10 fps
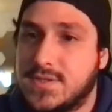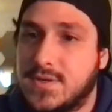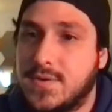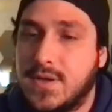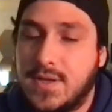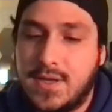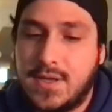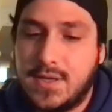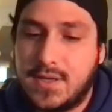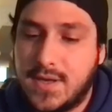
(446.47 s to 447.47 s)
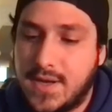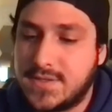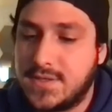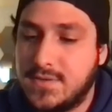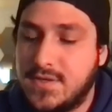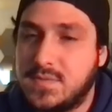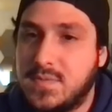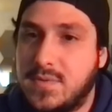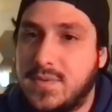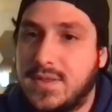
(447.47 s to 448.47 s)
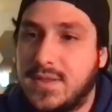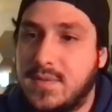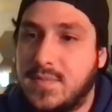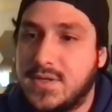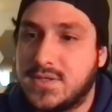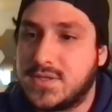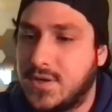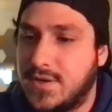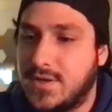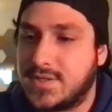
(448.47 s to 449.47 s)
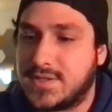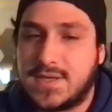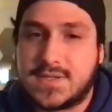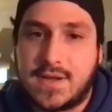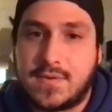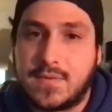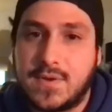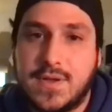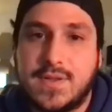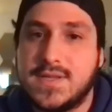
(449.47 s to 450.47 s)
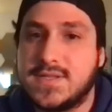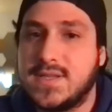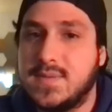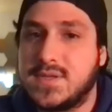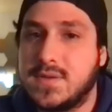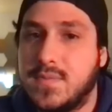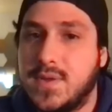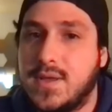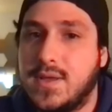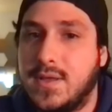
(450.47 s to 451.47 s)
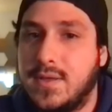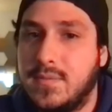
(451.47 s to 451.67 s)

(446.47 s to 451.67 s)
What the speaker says: So continuity has been a big thing, but it's just hard to assess how good these teams can be